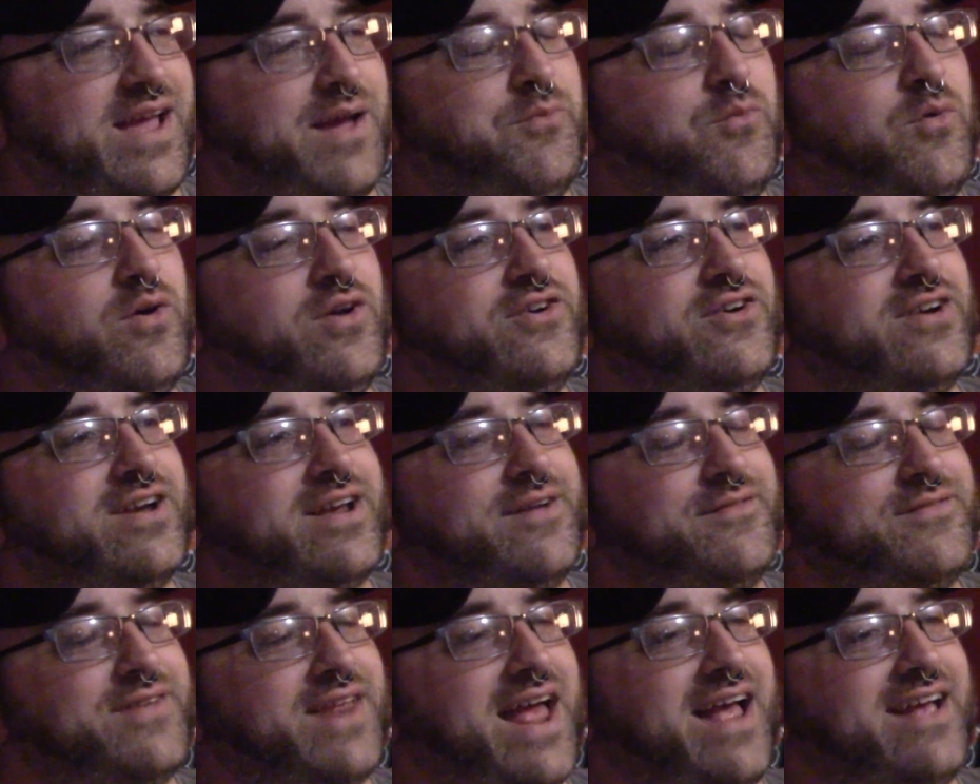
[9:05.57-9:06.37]
I'm wondering
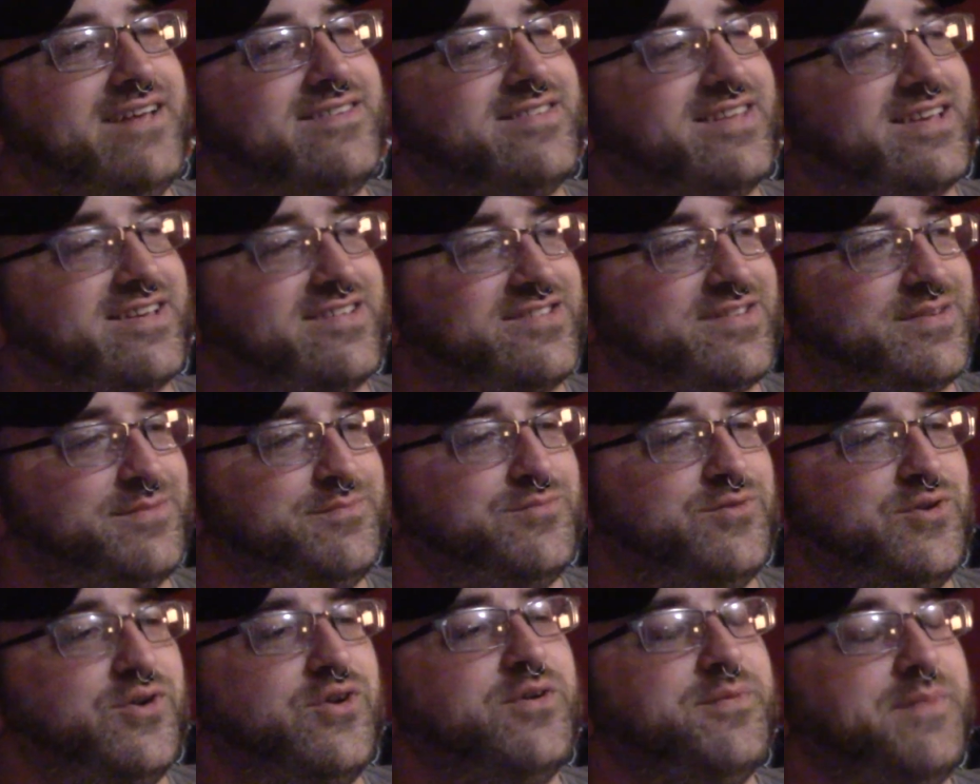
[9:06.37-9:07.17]
if it has like some
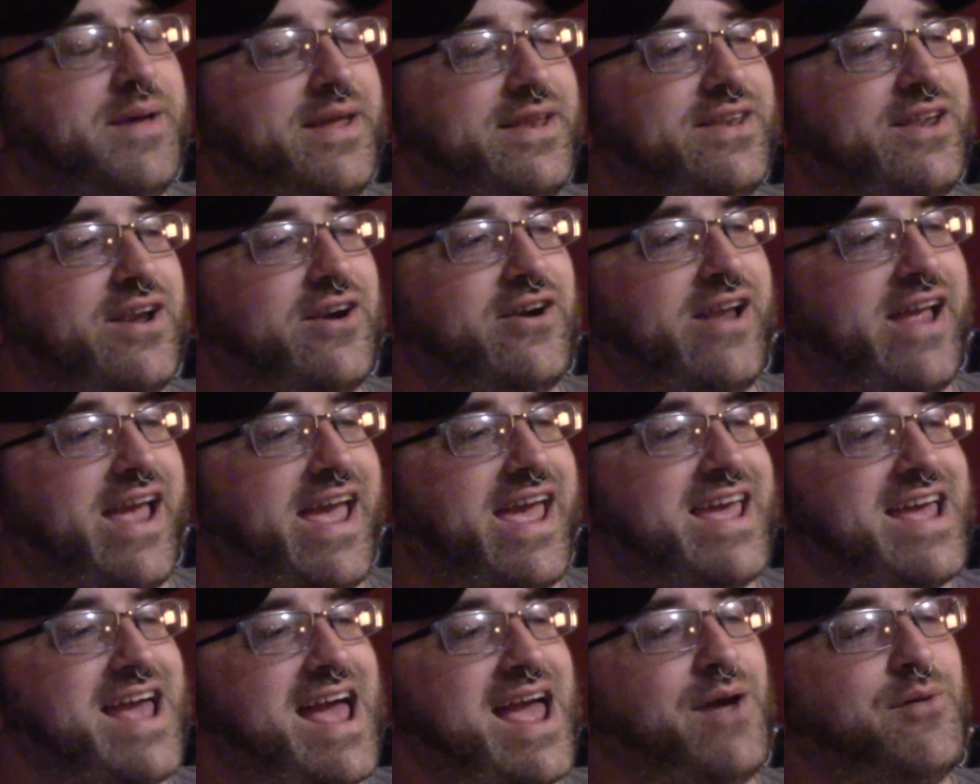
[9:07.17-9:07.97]
rudimentary
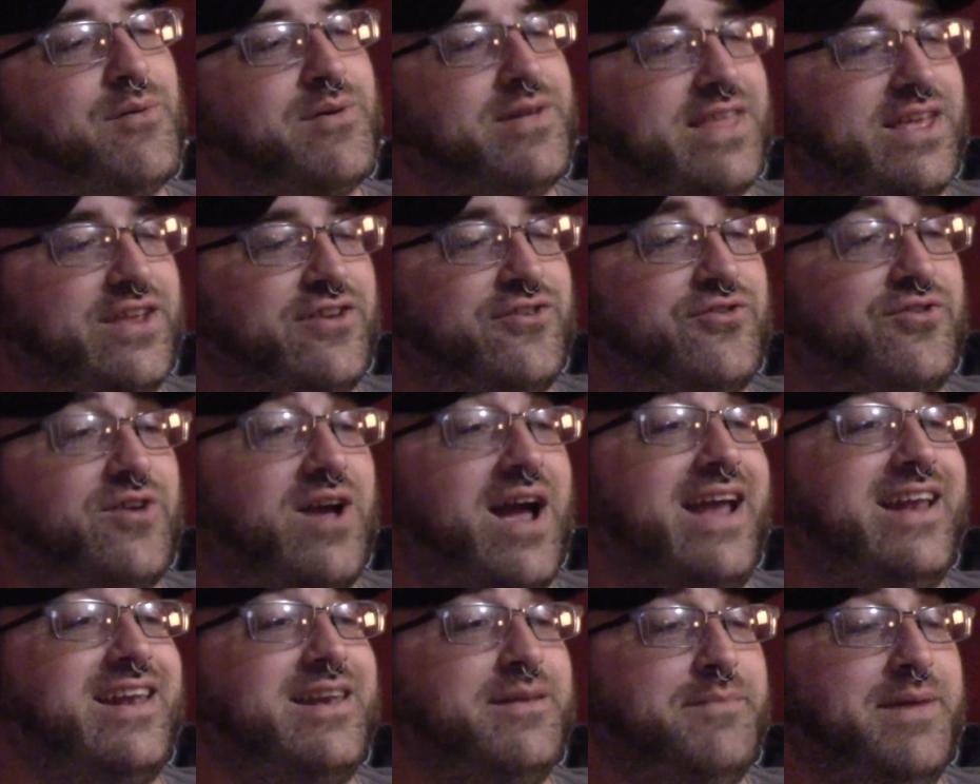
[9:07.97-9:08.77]
AI where they
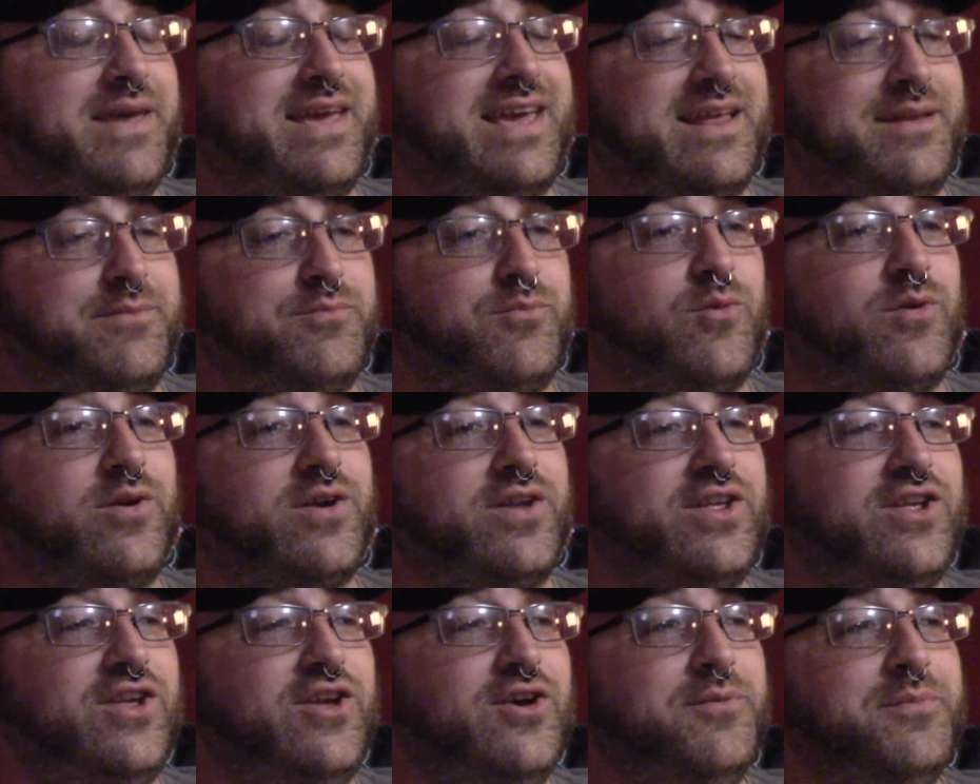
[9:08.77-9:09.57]
tried to make it more
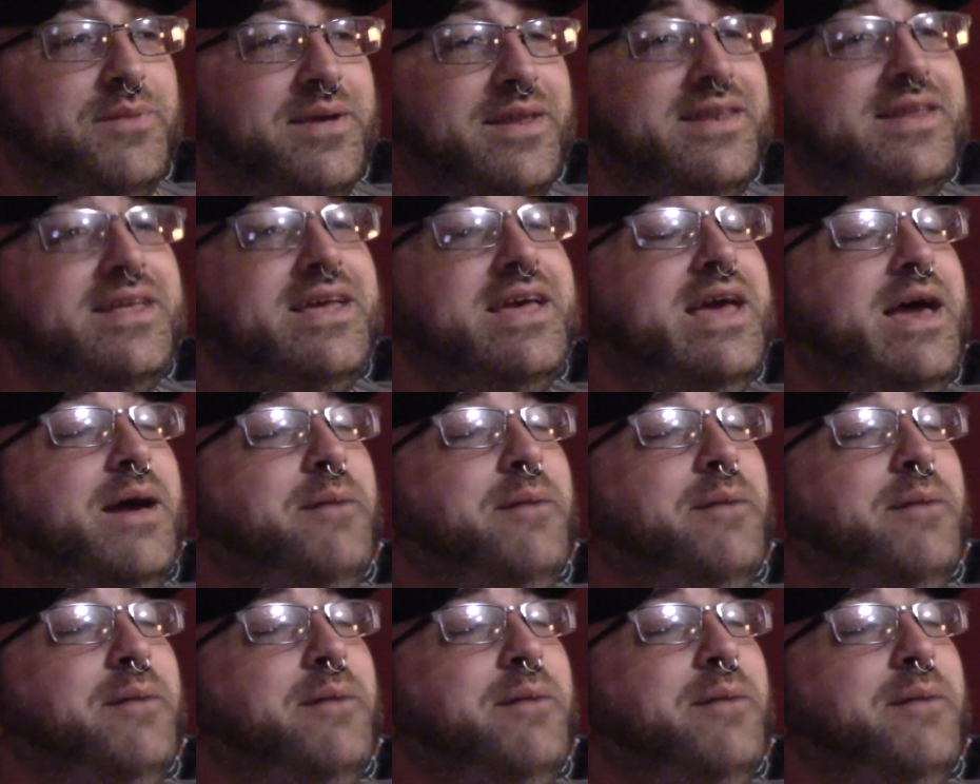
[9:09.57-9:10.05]
human,